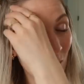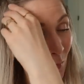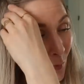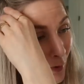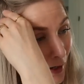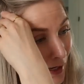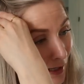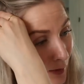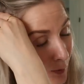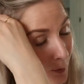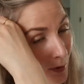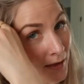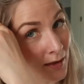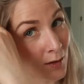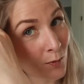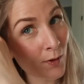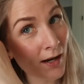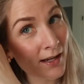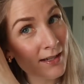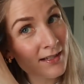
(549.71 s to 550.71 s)
well with
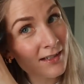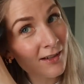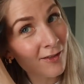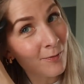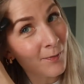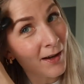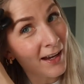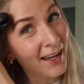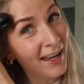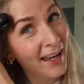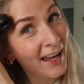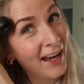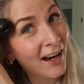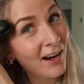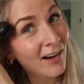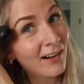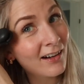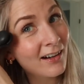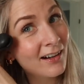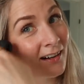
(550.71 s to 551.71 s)
the rest of my
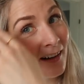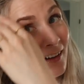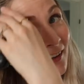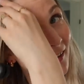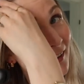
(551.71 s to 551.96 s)
hair.